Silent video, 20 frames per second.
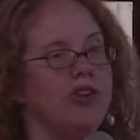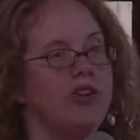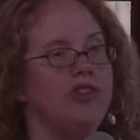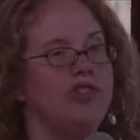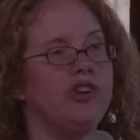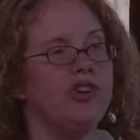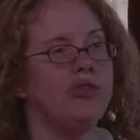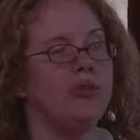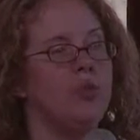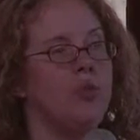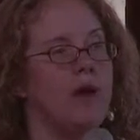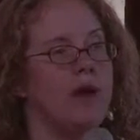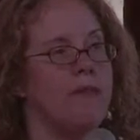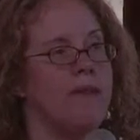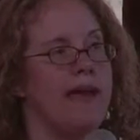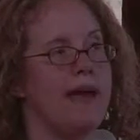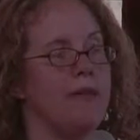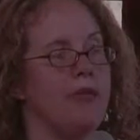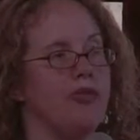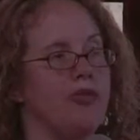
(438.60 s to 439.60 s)
you just want to
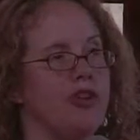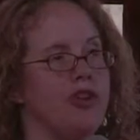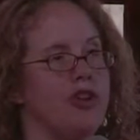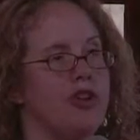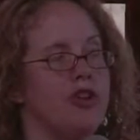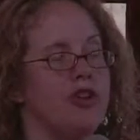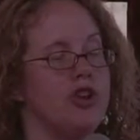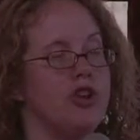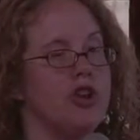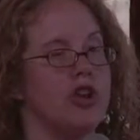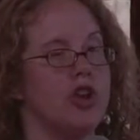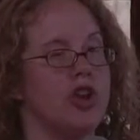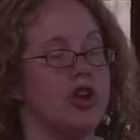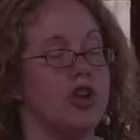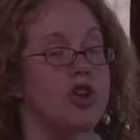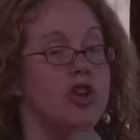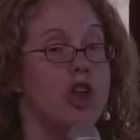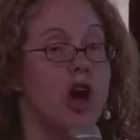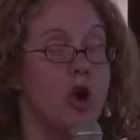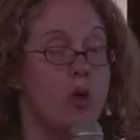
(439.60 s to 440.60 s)
be able to
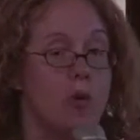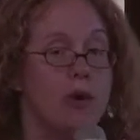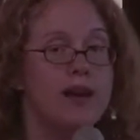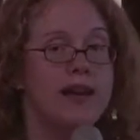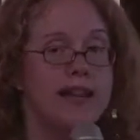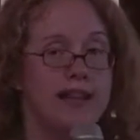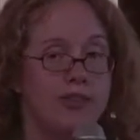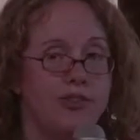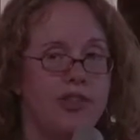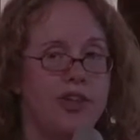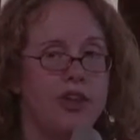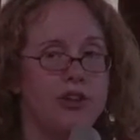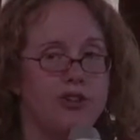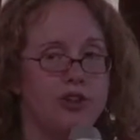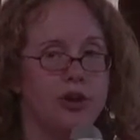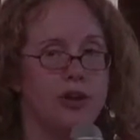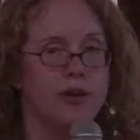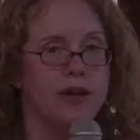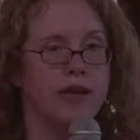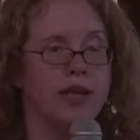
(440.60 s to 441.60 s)
know what it is that you're
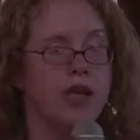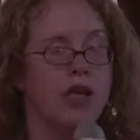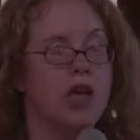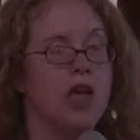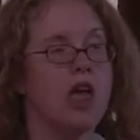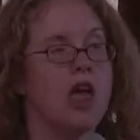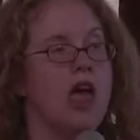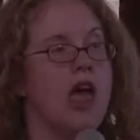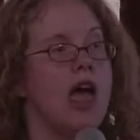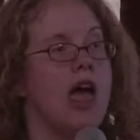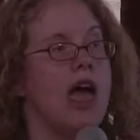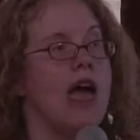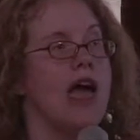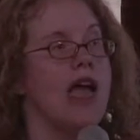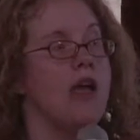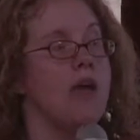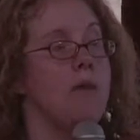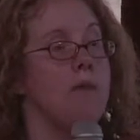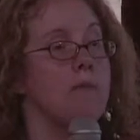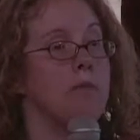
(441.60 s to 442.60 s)
doing,
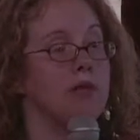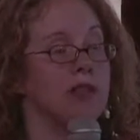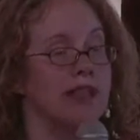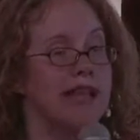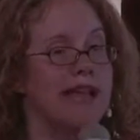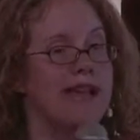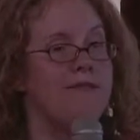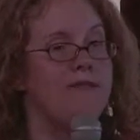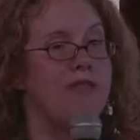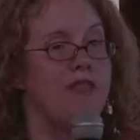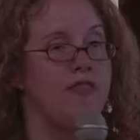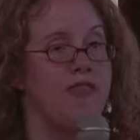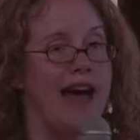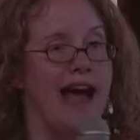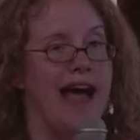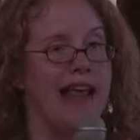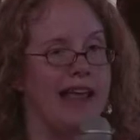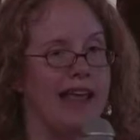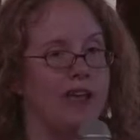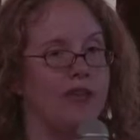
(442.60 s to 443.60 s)
believe that
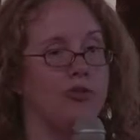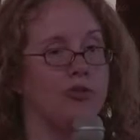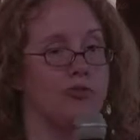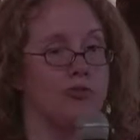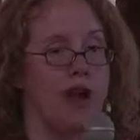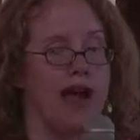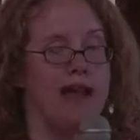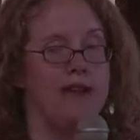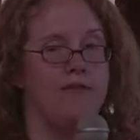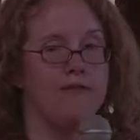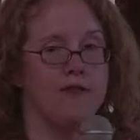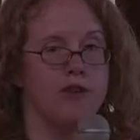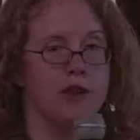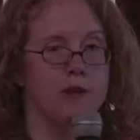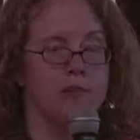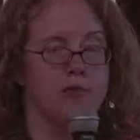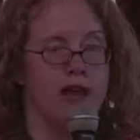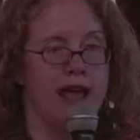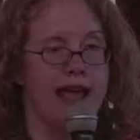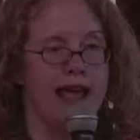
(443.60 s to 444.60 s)
that is right for
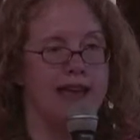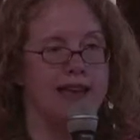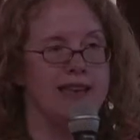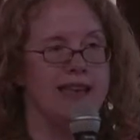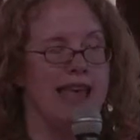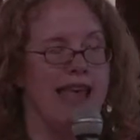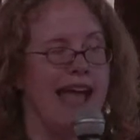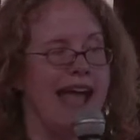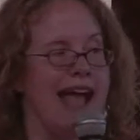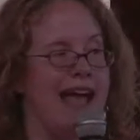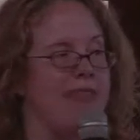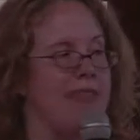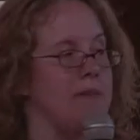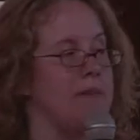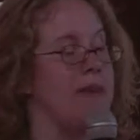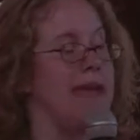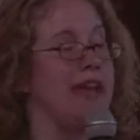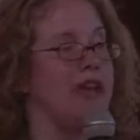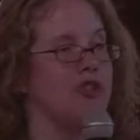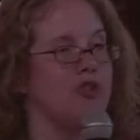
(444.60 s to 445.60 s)
your brand, and
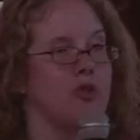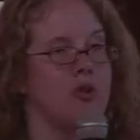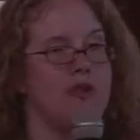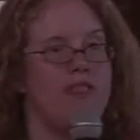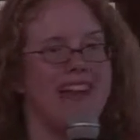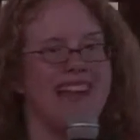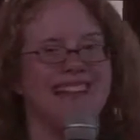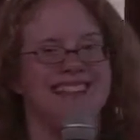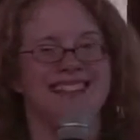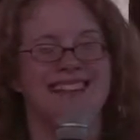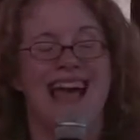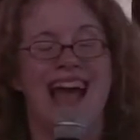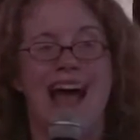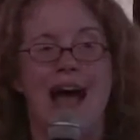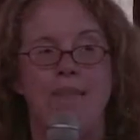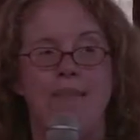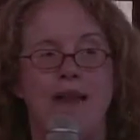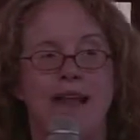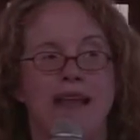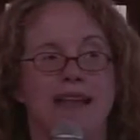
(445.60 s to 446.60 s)
then make sure that it's
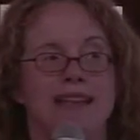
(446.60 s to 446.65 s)
happening